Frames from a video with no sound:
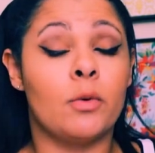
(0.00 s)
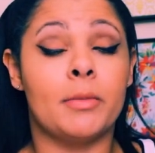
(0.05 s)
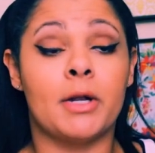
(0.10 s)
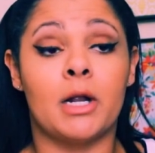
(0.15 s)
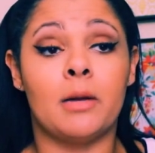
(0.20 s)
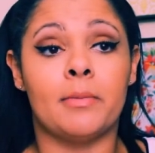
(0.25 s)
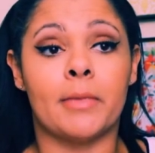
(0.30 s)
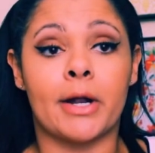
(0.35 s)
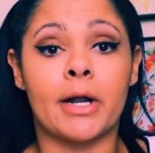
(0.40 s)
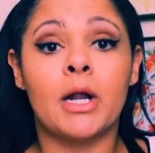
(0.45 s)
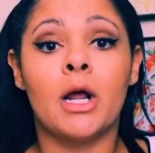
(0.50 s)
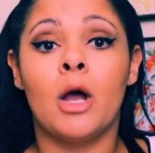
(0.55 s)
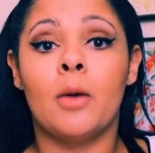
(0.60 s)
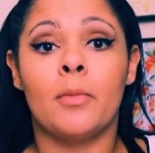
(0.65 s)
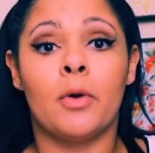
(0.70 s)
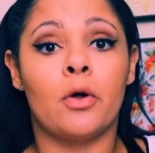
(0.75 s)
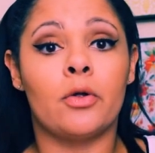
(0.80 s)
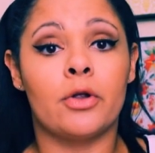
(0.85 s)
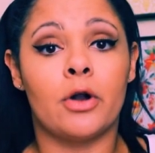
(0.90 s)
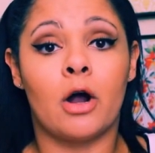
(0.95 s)
women and men
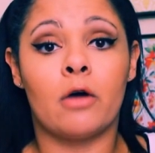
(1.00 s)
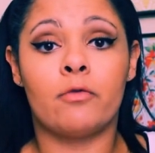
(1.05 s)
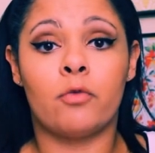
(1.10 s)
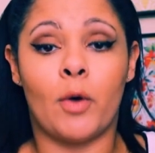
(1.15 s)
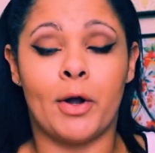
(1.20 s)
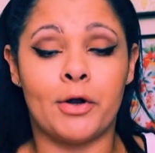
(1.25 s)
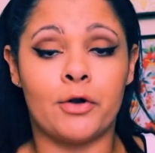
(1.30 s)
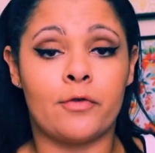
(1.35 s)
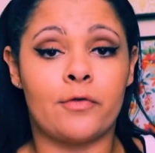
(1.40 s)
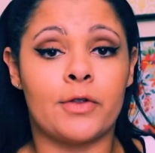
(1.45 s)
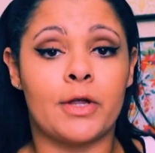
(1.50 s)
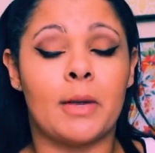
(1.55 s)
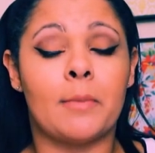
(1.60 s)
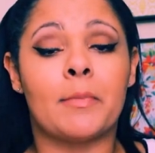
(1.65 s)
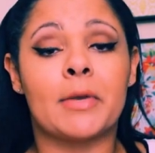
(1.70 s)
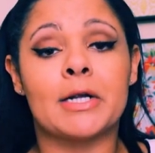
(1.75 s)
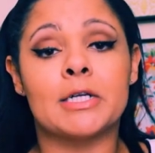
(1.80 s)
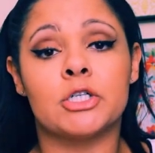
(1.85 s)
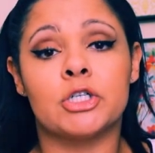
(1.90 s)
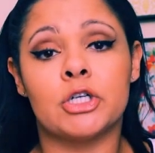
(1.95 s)
pull it off wonderfully,
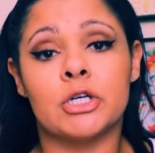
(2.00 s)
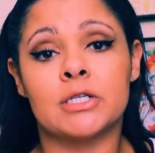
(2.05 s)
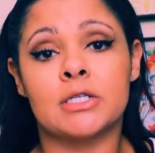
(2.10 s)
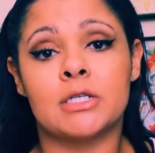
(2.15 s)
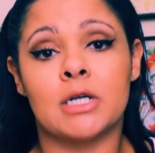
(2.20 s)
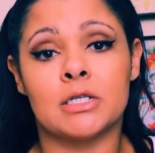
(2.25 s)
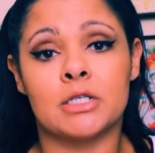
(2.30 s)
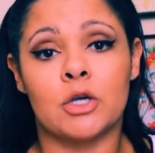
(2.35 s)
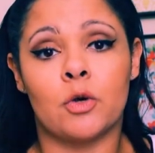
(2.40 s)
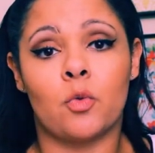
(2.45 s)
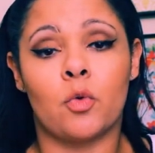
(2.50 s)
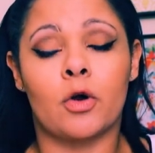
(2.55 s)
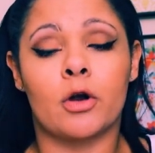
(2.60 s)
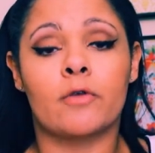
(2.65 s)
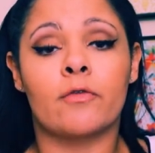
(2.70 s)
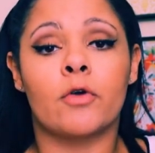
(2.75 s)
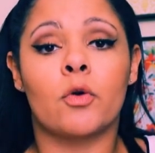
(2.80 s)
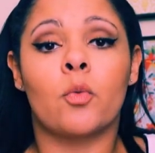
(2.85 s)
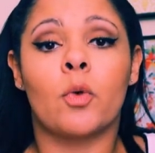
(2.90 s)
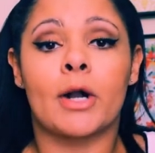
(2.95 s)
but it just doesn't
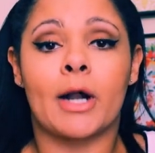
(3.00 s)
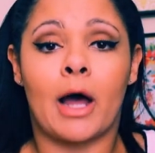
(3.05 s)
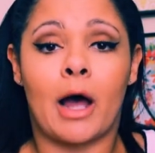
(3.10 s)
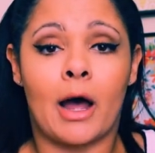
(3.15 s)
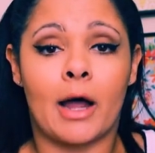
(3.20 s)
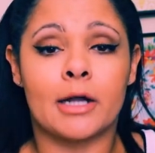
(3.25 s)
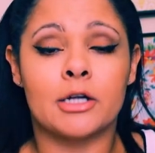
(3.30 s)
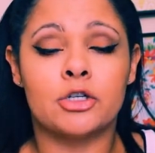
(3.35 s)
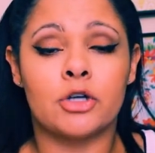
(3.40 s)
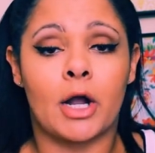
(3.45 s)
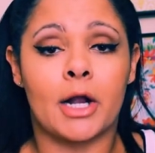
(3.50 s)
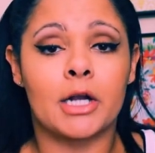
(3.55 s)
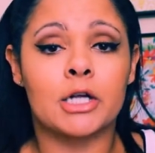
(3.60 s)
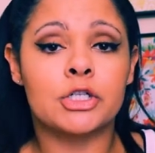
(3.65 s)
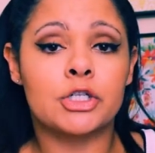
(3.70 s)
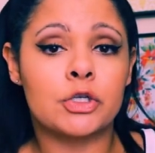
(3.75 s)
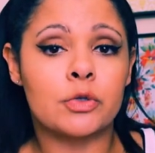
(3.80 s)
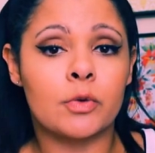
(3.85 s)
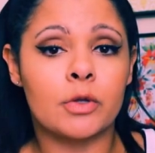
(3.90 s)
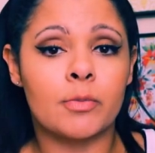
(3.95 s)
work for what I try to
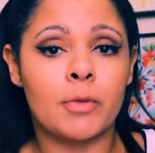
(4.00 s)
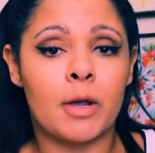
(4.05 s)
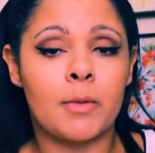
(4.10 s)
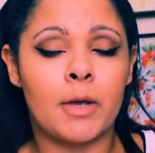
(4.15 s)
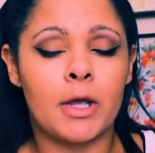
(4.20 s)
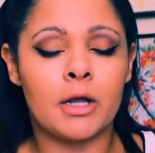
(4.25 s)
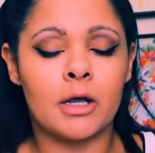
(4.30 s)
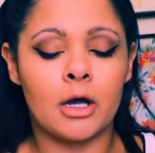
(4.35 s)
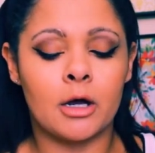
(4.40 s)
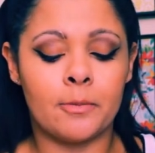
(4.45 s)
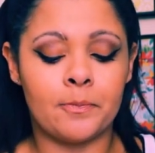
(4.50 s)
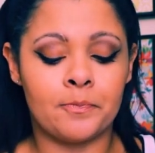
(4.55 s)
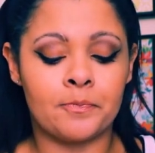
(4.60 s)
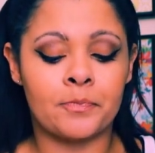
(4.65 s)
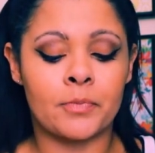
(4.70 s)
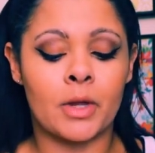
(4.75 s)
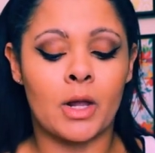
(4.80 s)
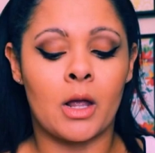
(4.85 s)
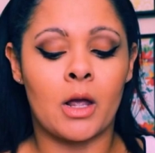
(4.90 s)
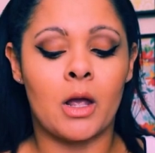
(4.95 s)
do with my makeup.
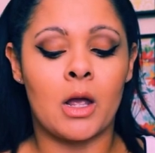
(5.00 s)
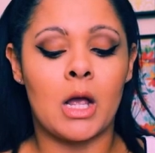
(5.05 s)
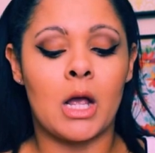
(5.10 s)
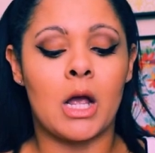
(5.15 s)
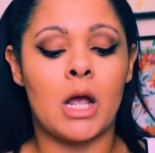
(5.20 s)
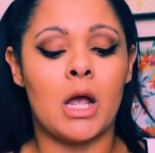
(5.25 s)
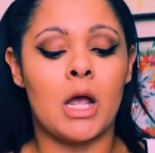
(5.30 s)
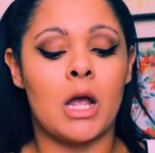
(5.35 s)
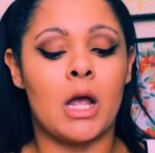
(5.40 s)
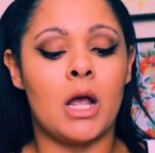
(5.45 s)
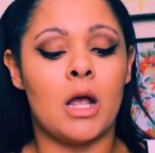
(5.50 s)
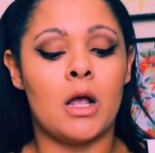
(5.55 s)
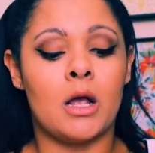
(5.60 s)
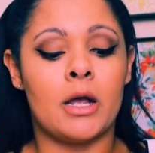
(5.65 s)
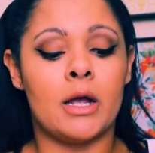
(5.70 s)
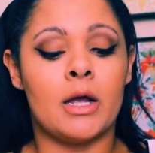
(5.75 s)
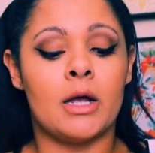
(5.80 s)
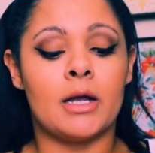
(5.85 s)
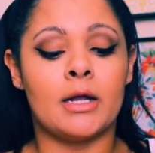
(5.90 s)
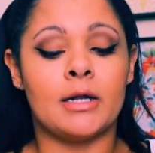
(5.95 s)

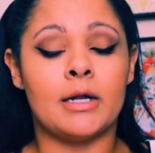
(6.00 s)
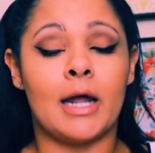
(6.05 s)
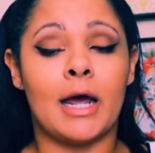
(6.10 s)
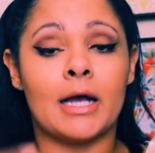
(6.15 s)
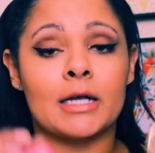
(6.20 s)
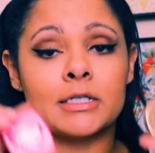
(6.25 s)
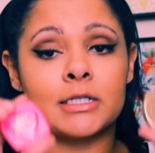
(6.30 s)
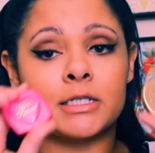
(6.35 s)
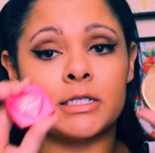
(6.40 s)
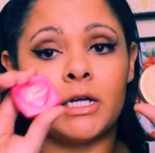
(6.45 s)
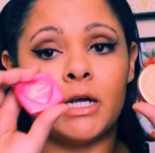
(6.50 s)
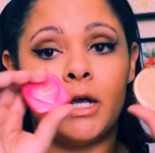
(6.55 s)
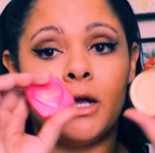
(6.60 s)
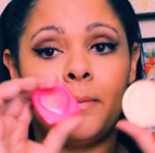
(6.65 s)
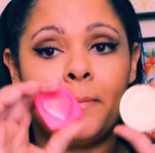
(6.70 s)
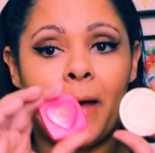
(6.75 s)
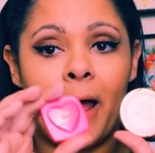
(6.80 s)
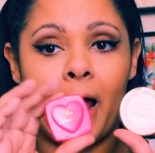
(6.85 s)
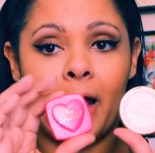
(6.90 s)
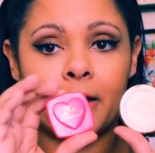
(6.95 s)
Next,
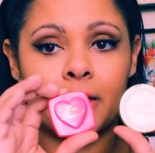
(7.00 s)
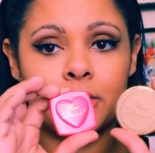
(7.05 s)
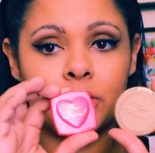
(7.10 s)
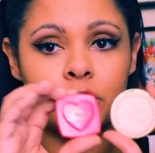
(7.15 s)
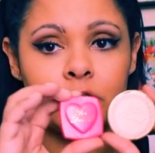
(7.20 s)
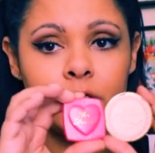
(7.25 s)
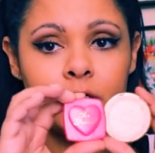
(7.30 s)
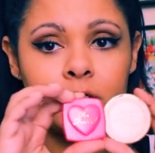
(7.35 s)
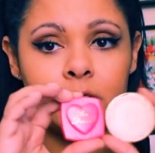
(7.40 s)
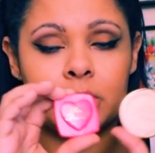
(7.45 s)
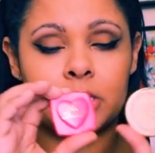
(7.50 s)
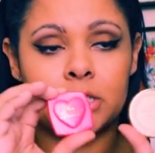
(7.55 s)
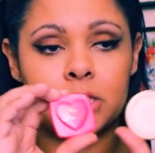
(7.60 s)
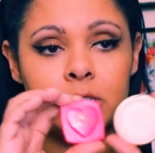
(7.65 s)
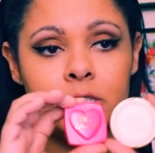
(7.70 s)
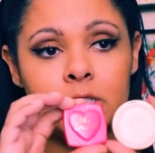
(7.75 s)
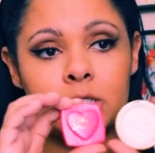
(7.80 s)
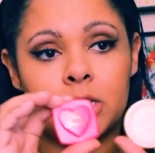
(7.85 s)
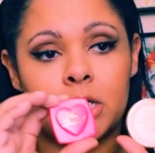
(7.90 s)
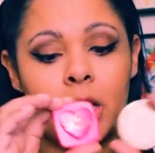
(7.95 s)
packaging.
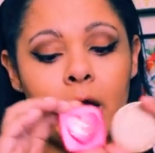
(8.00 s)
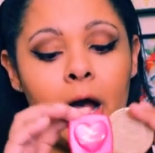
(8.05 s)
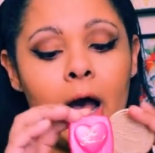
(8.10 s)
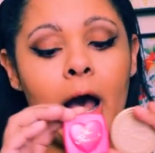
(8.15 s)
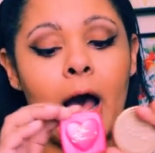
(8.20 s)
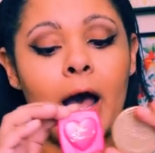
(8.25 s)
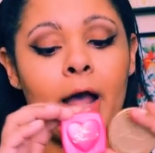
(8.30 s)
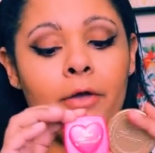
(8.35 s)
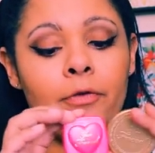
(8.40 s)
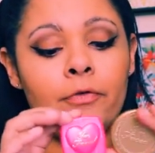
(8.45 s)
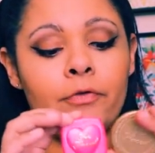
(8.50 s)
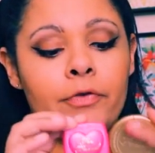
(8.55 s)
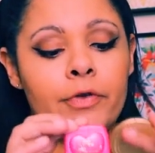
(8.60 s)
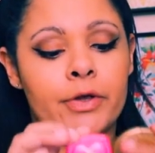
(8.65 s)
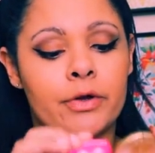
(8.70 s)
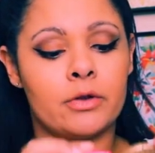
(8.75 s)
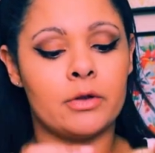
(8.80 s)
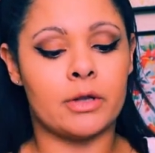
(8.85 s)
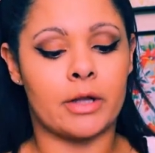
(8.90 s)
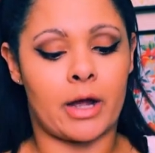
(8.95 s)
I
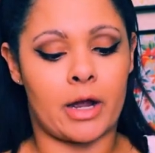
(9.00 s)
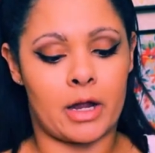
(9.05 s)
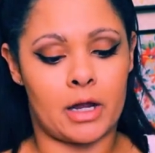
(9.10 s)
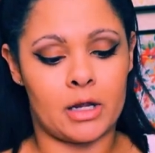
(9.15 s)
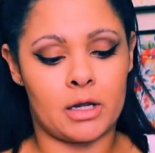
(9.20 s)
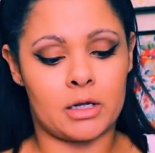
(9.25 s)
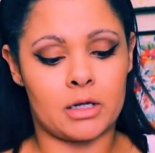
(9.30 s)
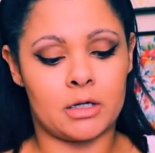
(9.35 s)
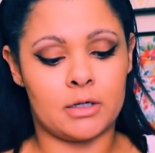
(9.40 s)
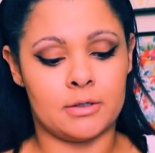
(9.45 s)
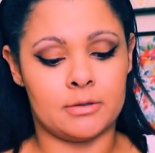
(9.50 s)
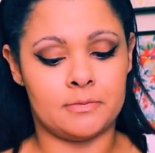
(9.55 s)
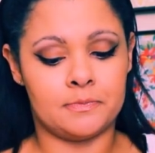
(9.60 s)
feel like...